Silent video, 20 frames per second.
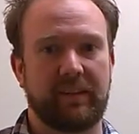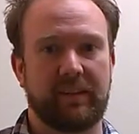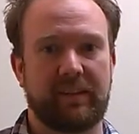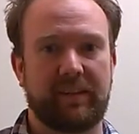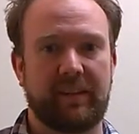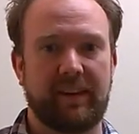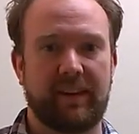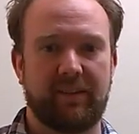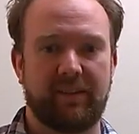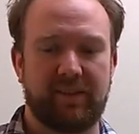
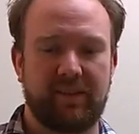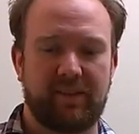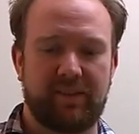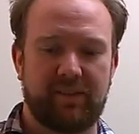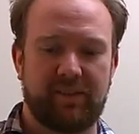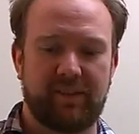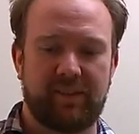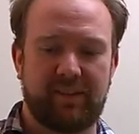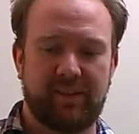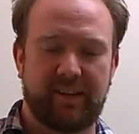see how it
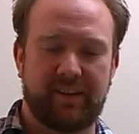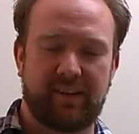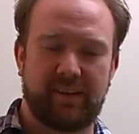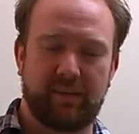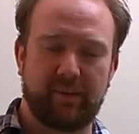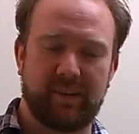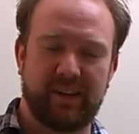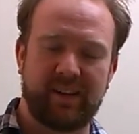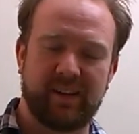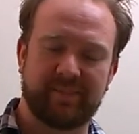goes for the rest
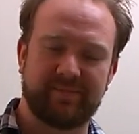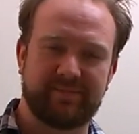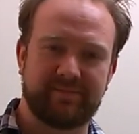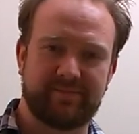of the week.